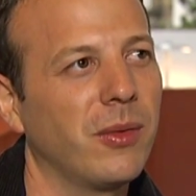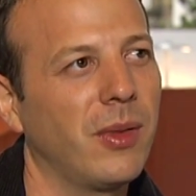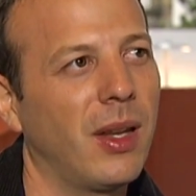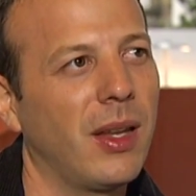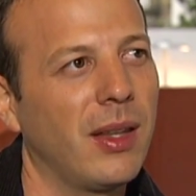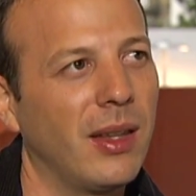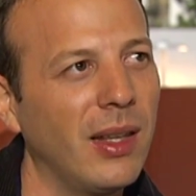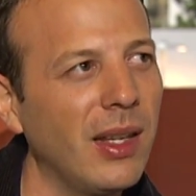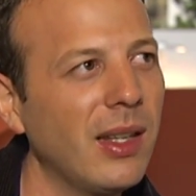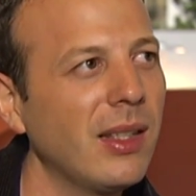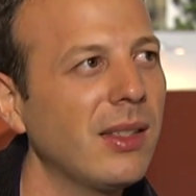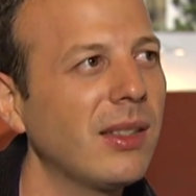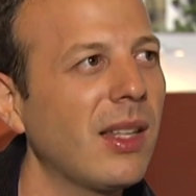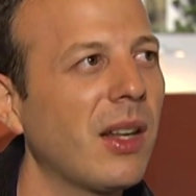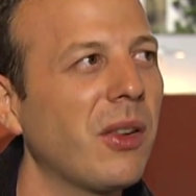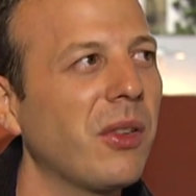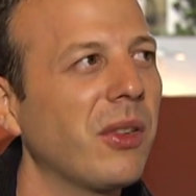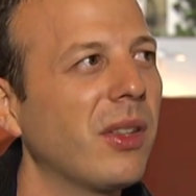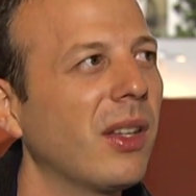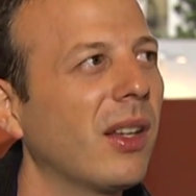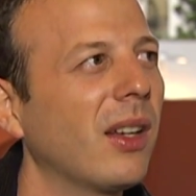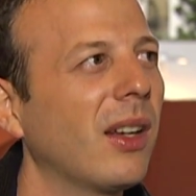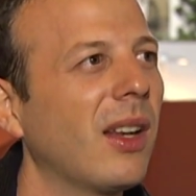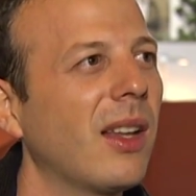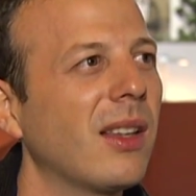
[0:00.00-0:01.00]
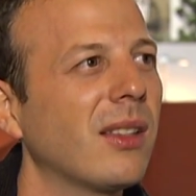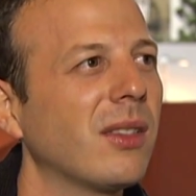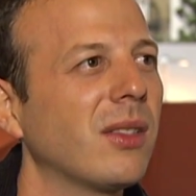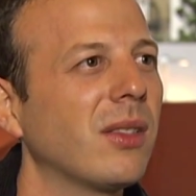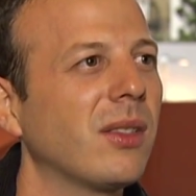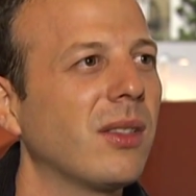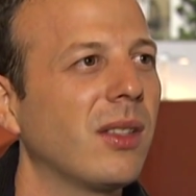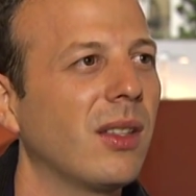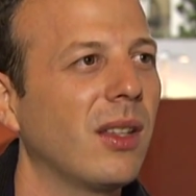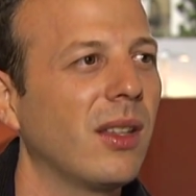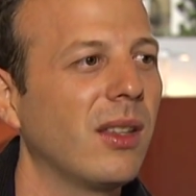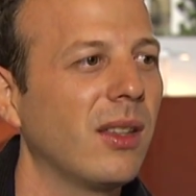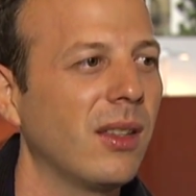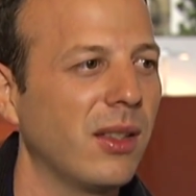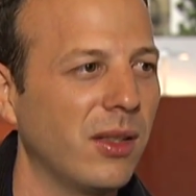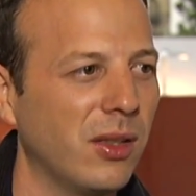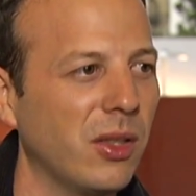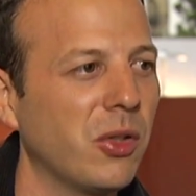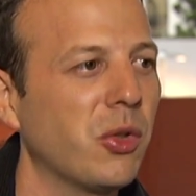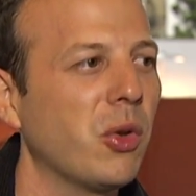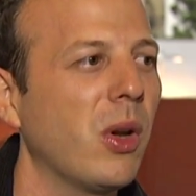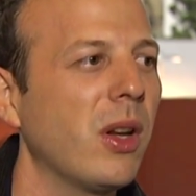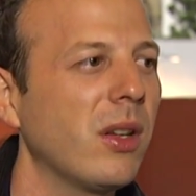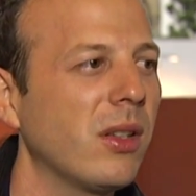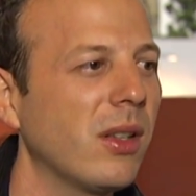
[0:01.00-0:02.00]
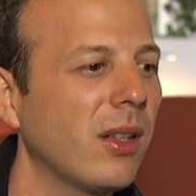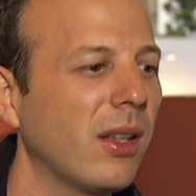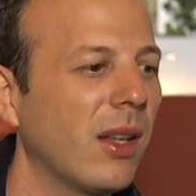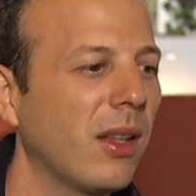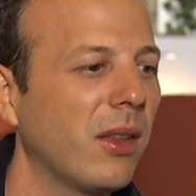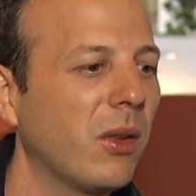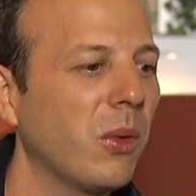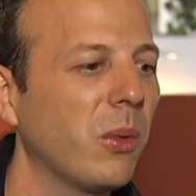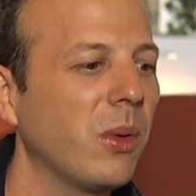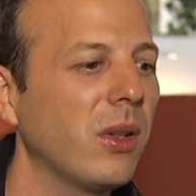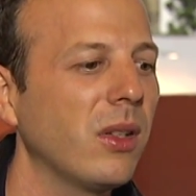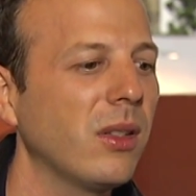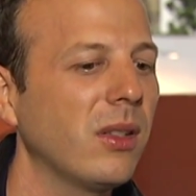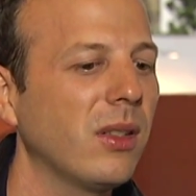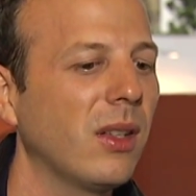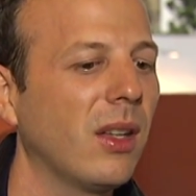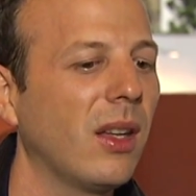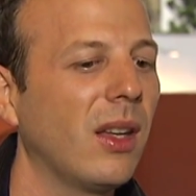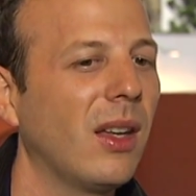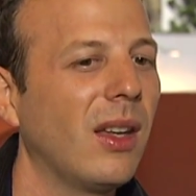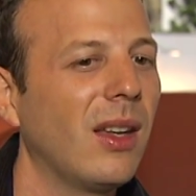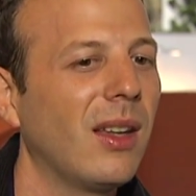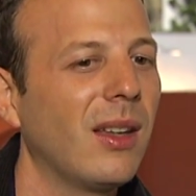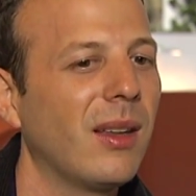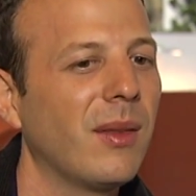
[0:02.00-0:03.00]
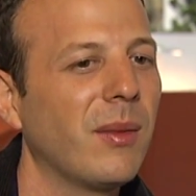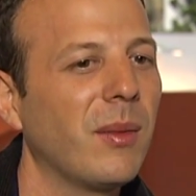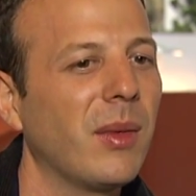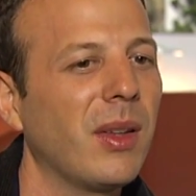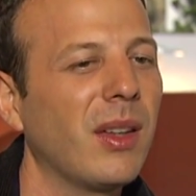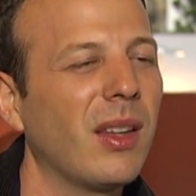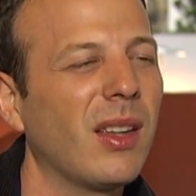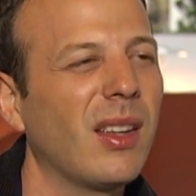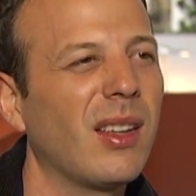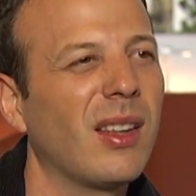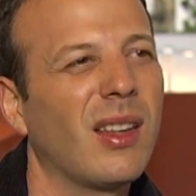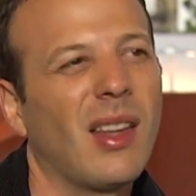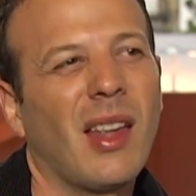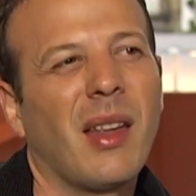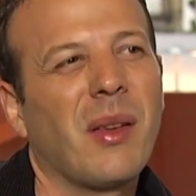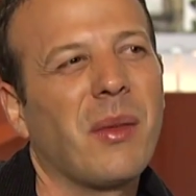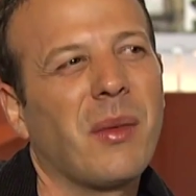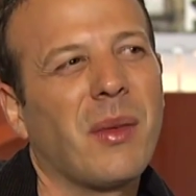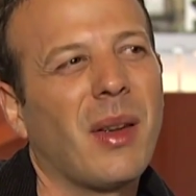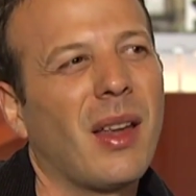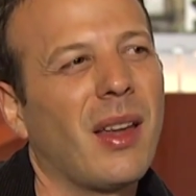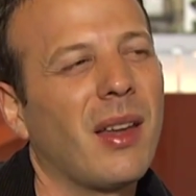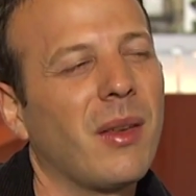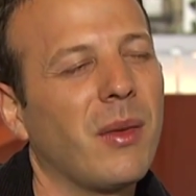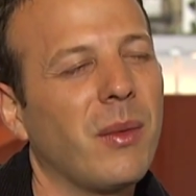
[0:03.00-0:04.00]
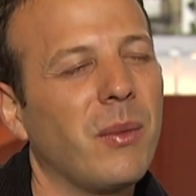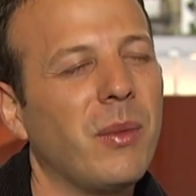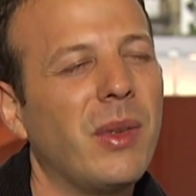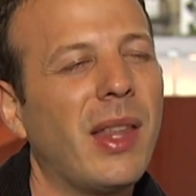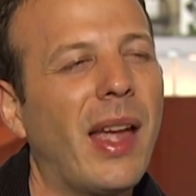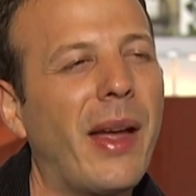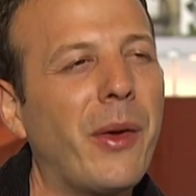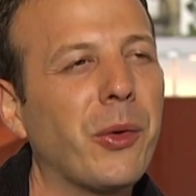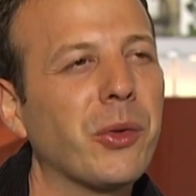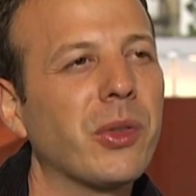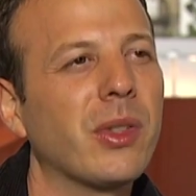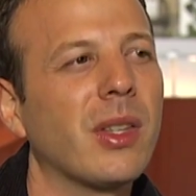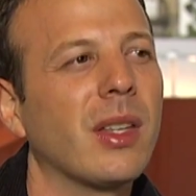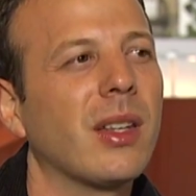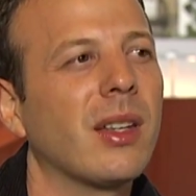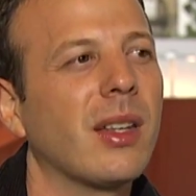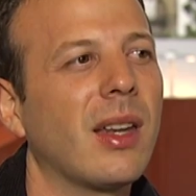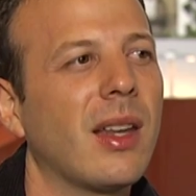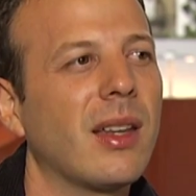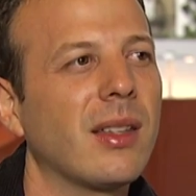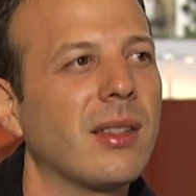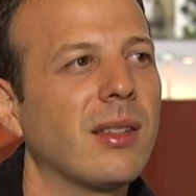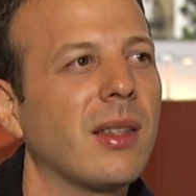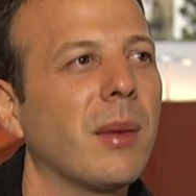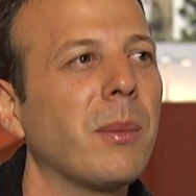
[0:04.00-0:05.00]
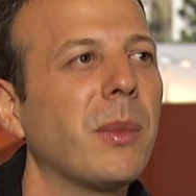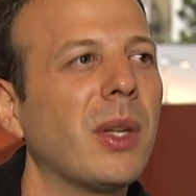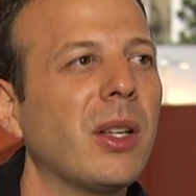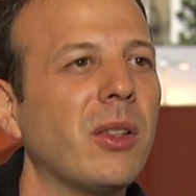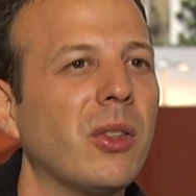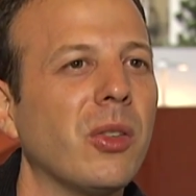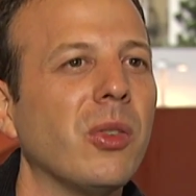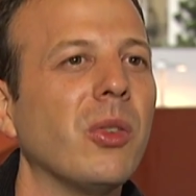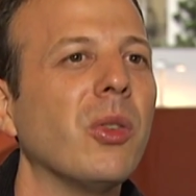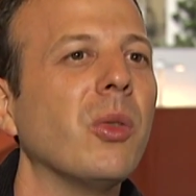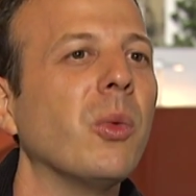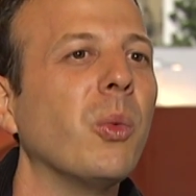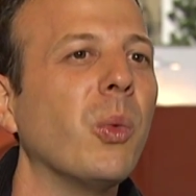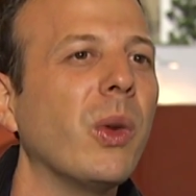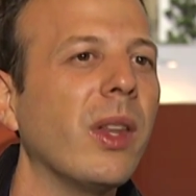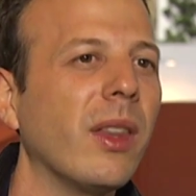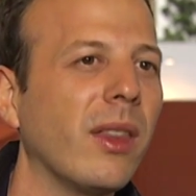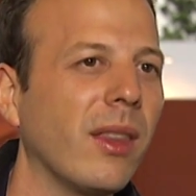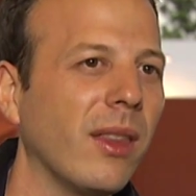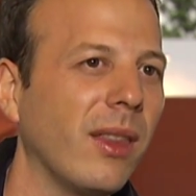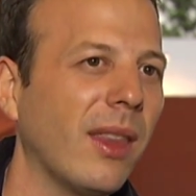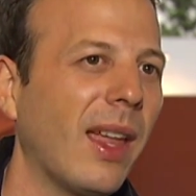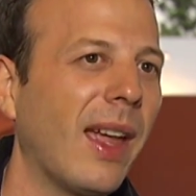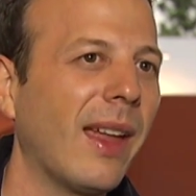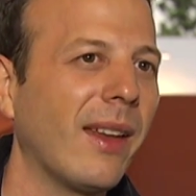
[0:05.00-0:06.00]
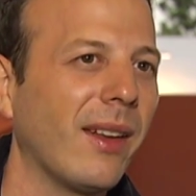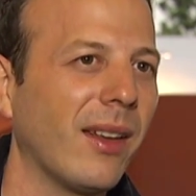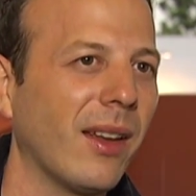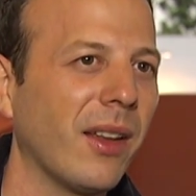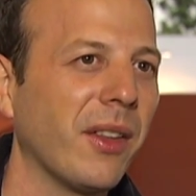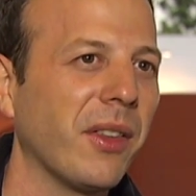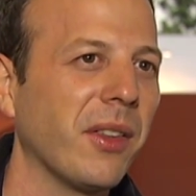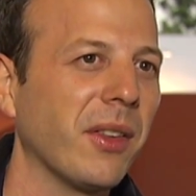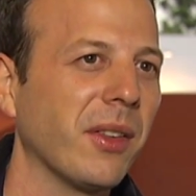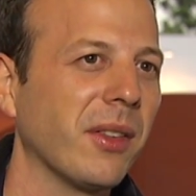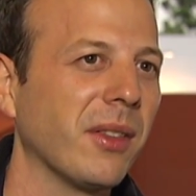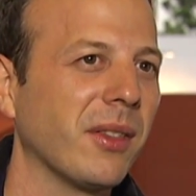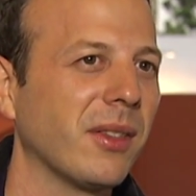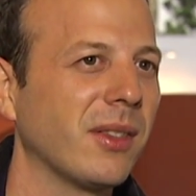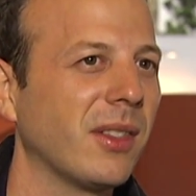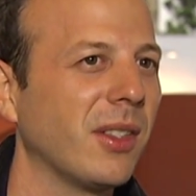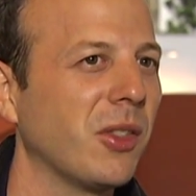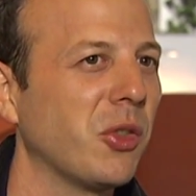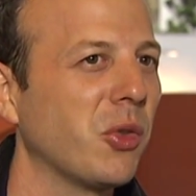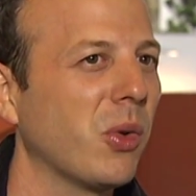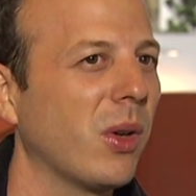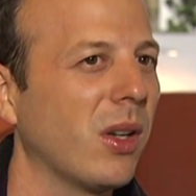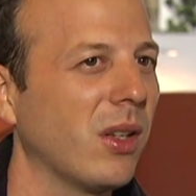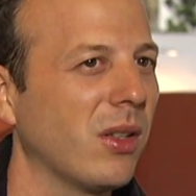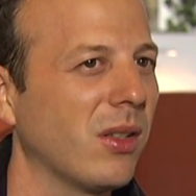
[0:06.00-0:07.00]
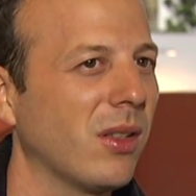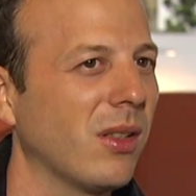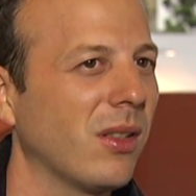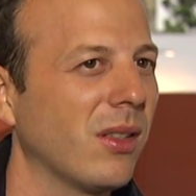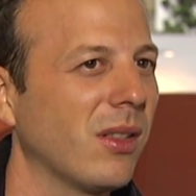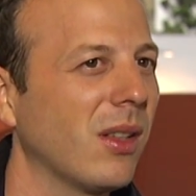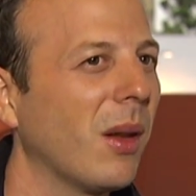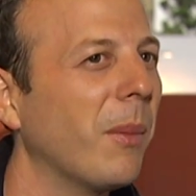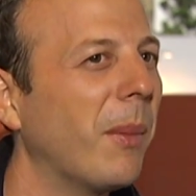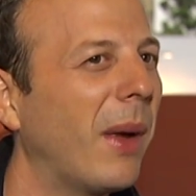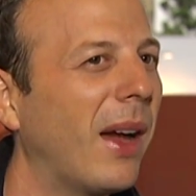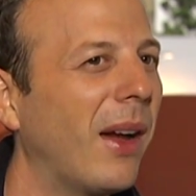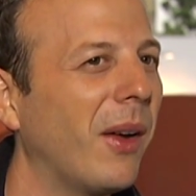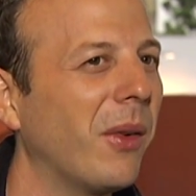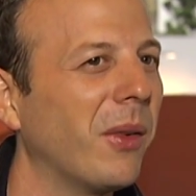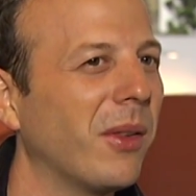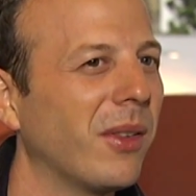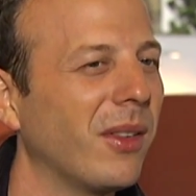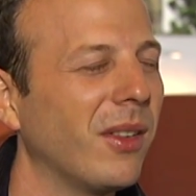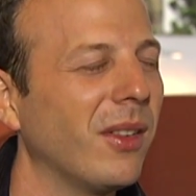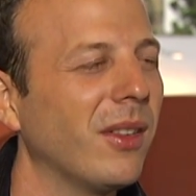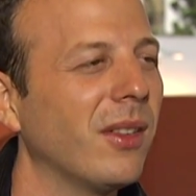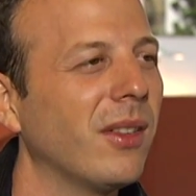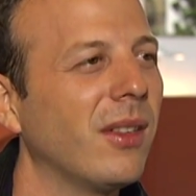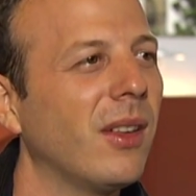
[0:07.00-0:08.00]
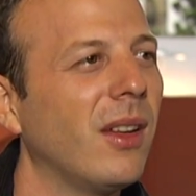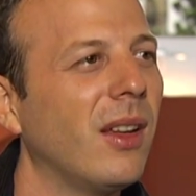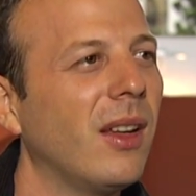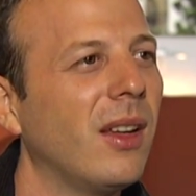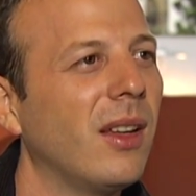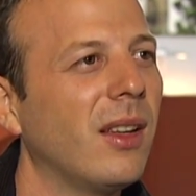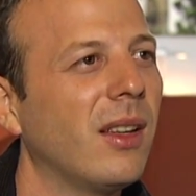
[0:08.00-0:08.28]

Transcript: at least I don't think it has the situation that there is I doubt that it has something to do with that other situation somehow, you know,